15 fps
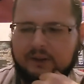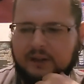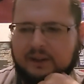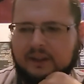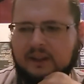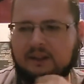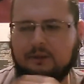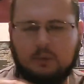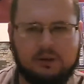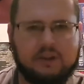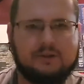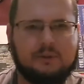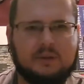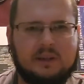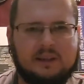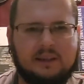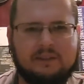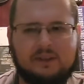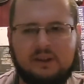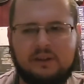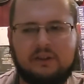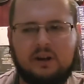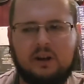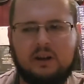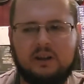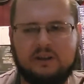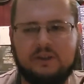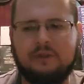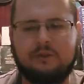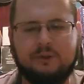and I think that's where this one got left in the dirt,
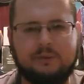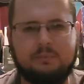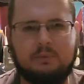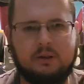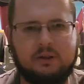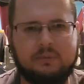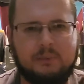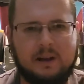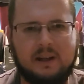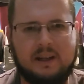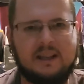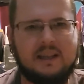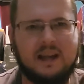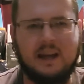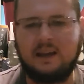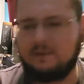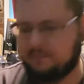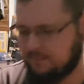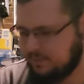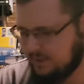because this one's produced by EA.